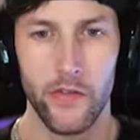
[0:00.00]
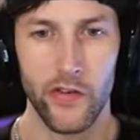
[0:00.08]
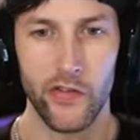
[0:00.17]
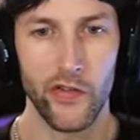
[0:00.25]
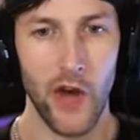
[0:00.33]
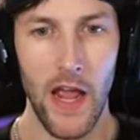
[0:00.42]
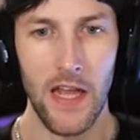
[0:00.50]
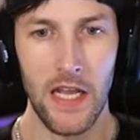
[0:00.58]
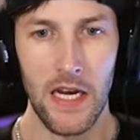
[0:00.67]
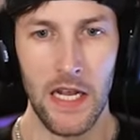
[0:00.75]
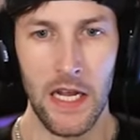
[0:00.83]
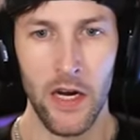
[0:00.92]
Is the snake
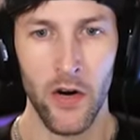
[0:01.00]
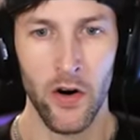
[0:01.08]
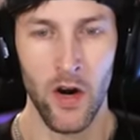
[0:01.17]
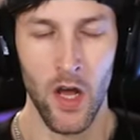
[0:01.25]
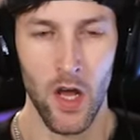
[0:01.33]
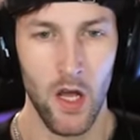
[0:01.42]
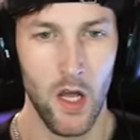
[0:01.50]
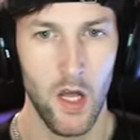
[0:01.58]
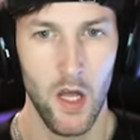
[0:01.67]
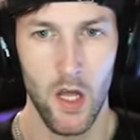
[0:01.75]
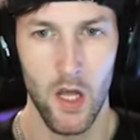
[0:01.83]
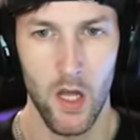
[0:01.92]
in here?
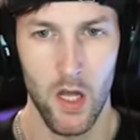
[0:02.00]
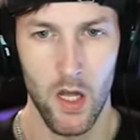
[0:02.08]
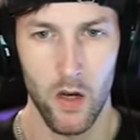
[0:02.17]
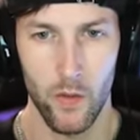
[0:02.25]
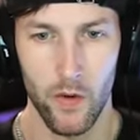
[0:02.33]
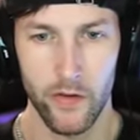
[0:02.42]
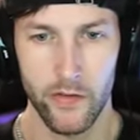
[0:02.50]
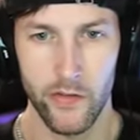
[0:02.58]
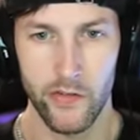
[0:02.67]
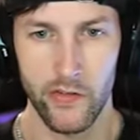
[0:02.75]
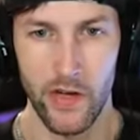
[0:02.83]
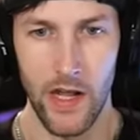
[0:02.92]
Where's
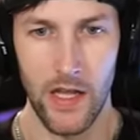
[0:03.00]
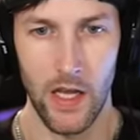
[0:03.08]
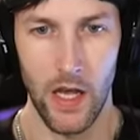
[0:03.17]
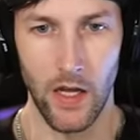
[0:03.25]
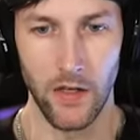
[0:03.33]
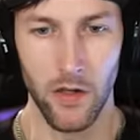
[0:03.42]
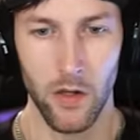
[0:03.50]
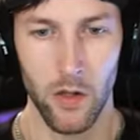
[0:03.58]
the snake at,